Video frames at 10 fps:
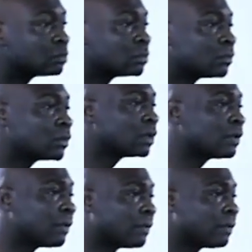
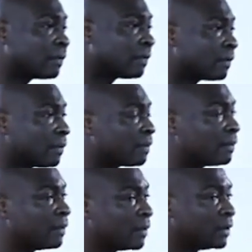
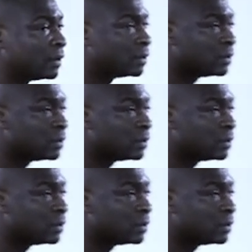[no speech]